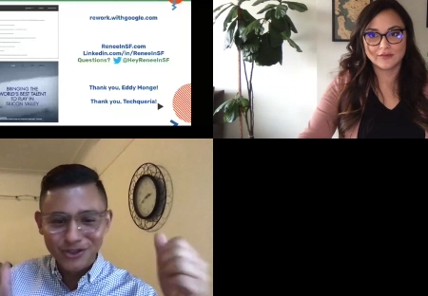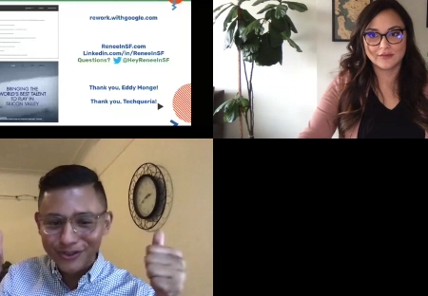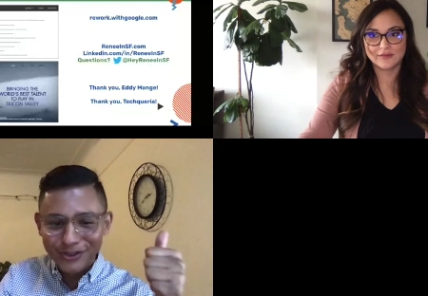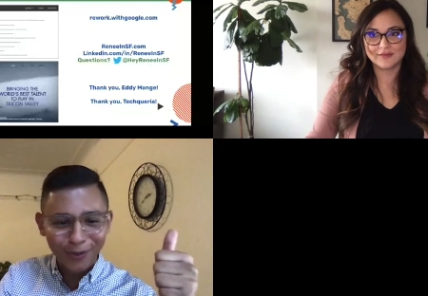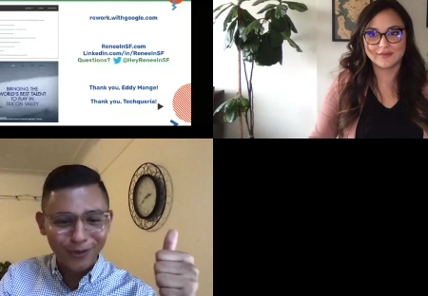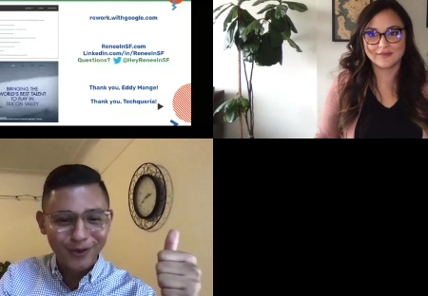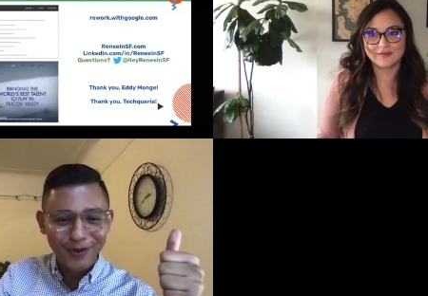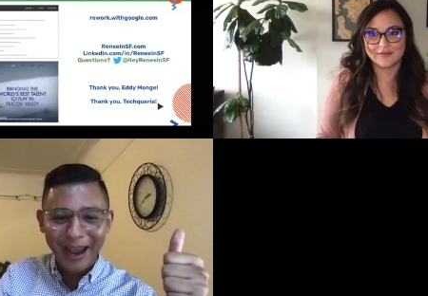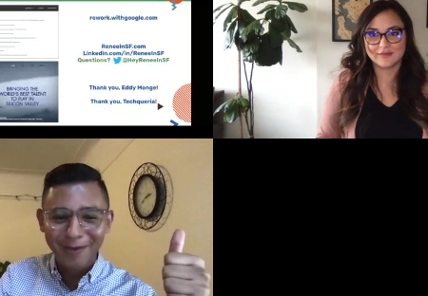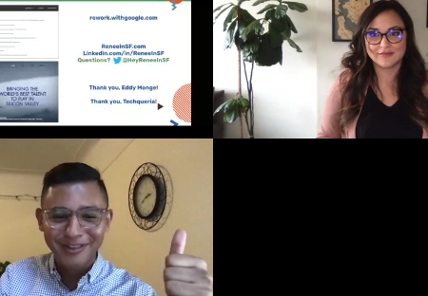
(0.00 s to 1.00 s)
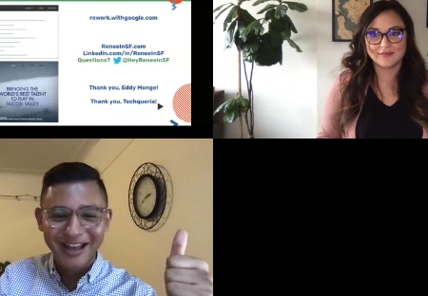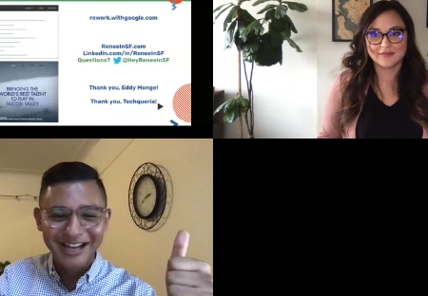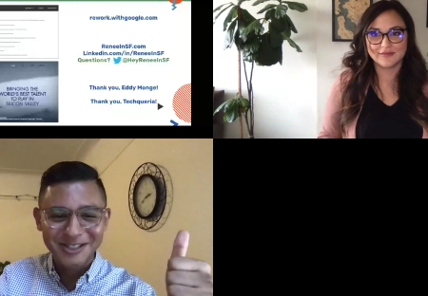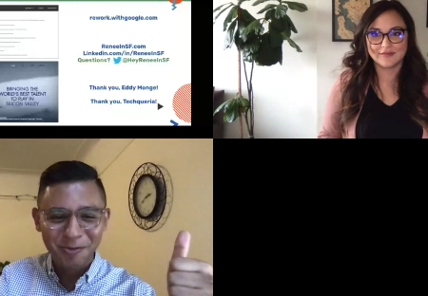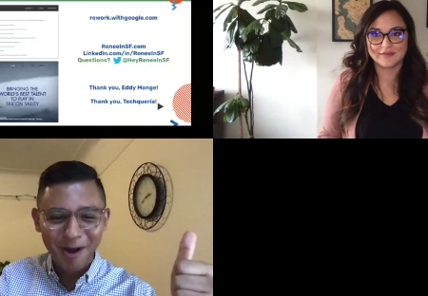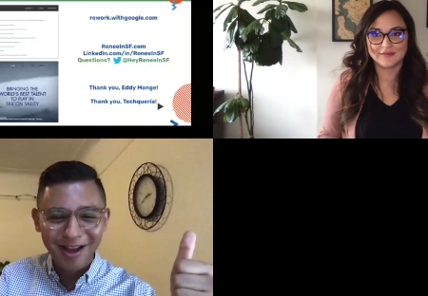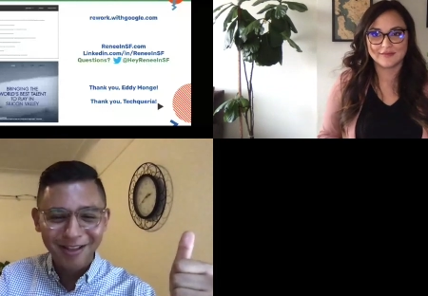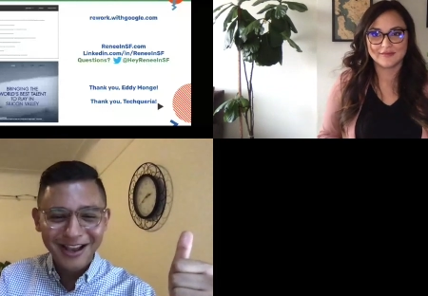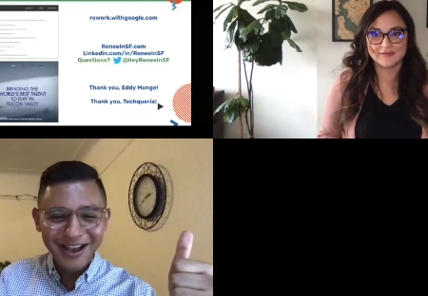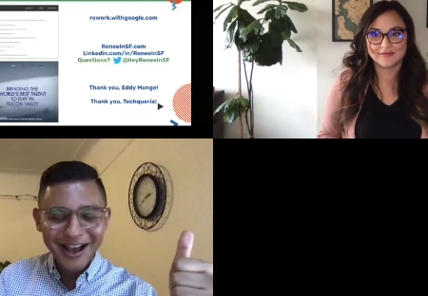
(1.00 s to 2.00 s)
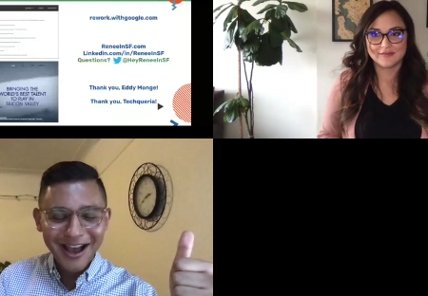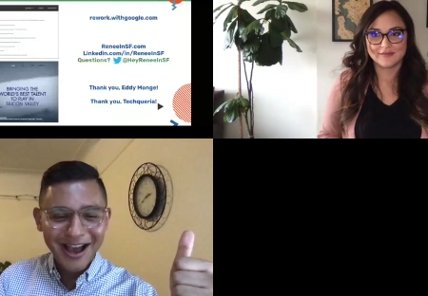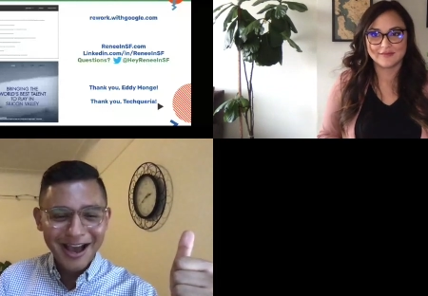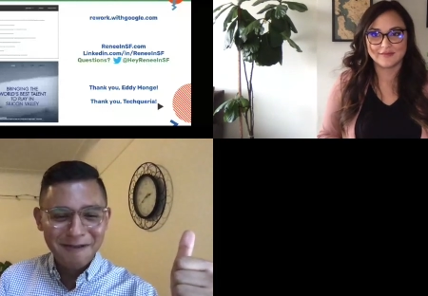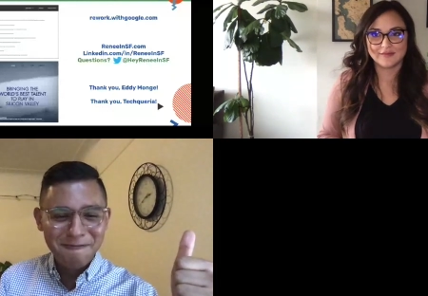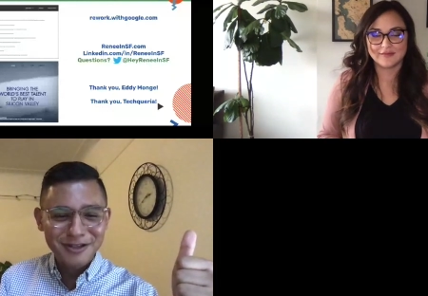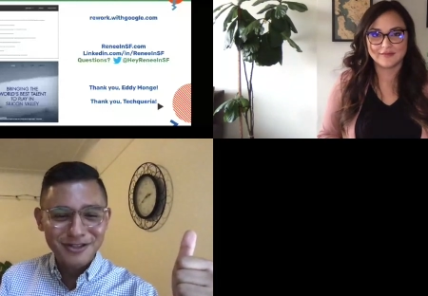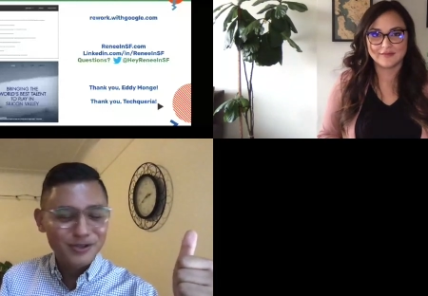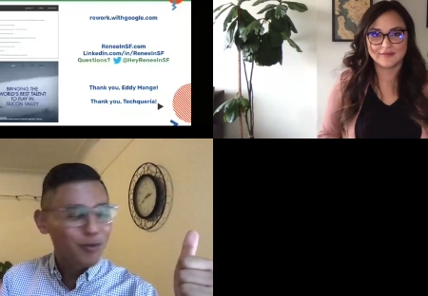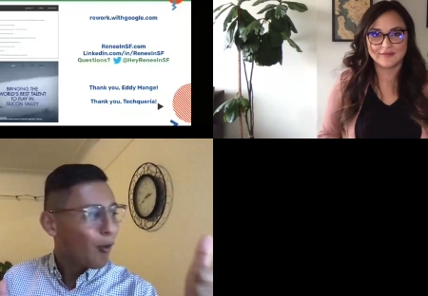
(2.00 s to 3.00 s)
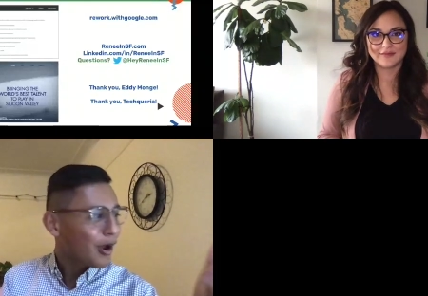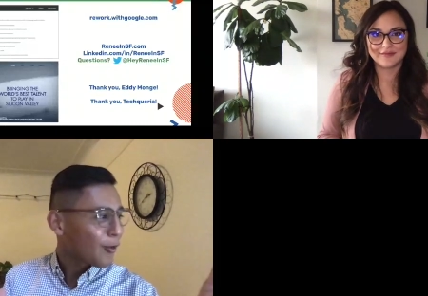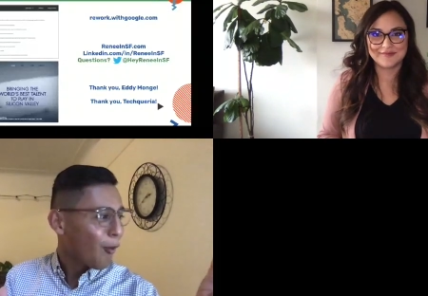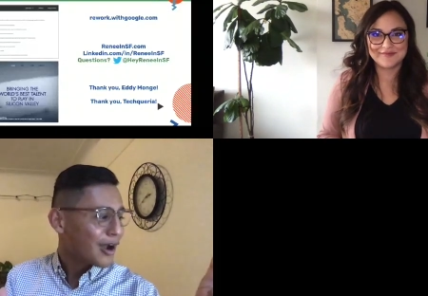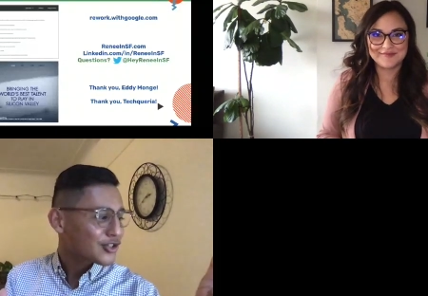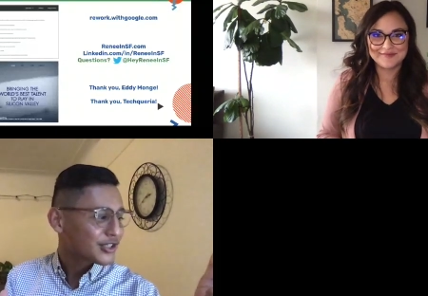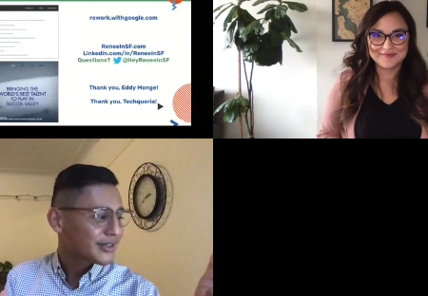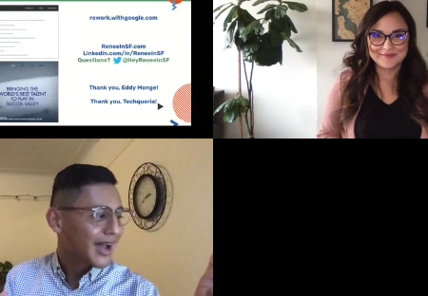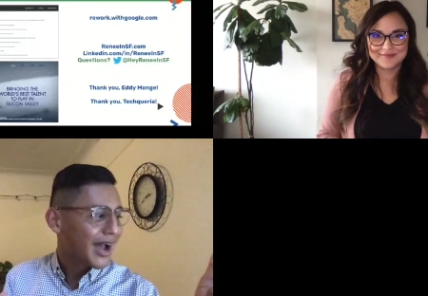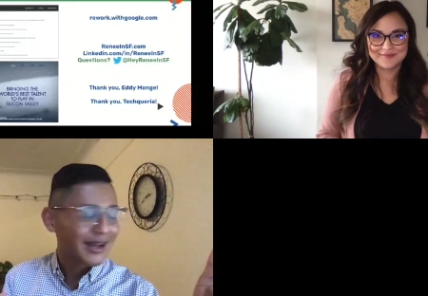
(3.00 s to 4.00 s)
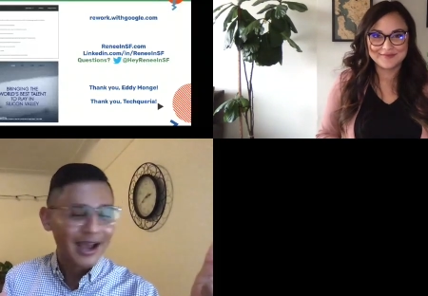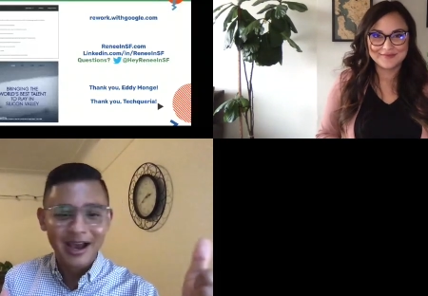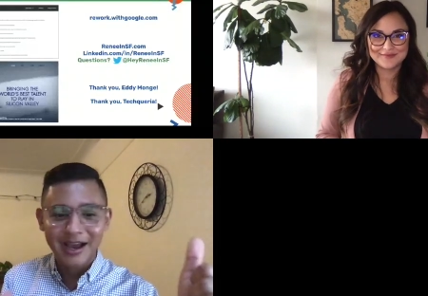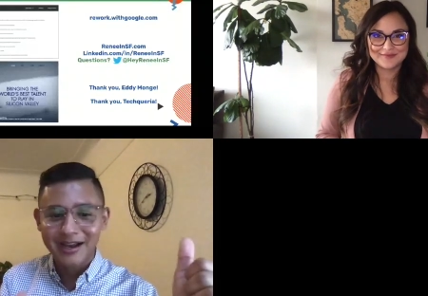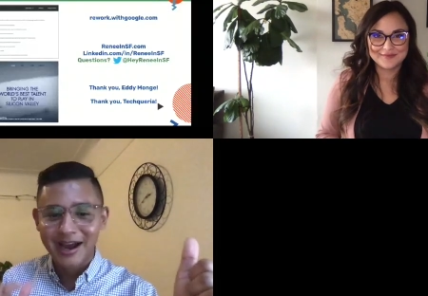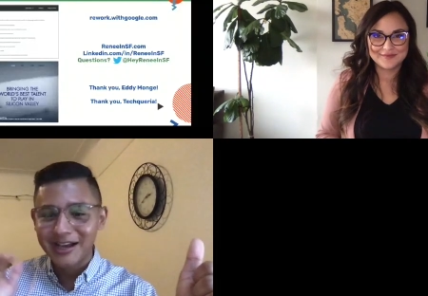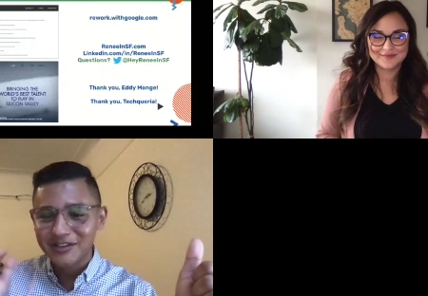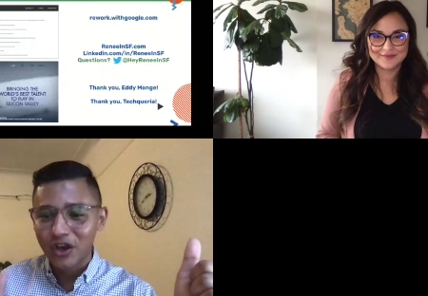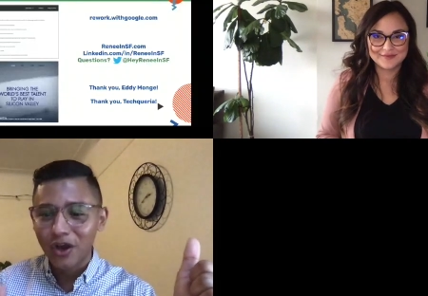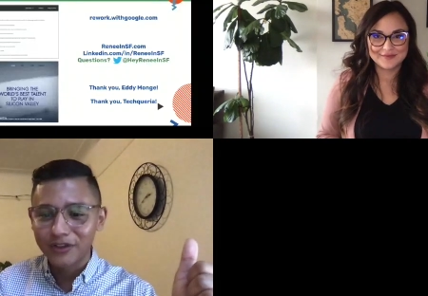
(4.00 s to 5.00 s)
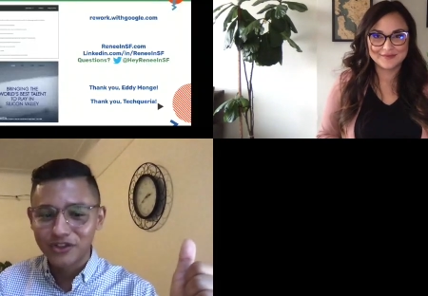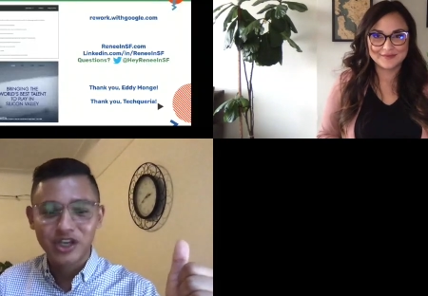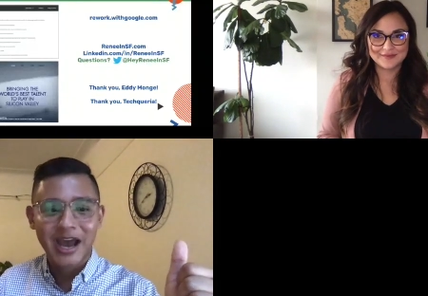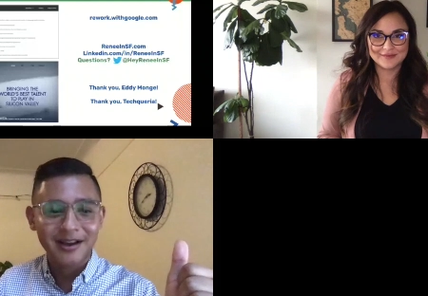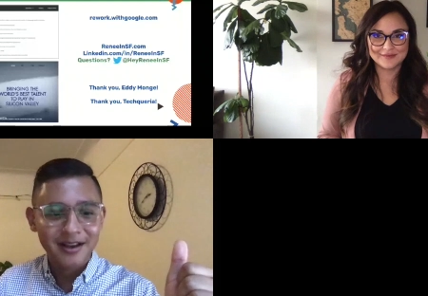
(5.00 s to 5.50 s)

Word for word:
Speaker 1: Totally okay with that as well. Um, just one question that I I saw in the chat.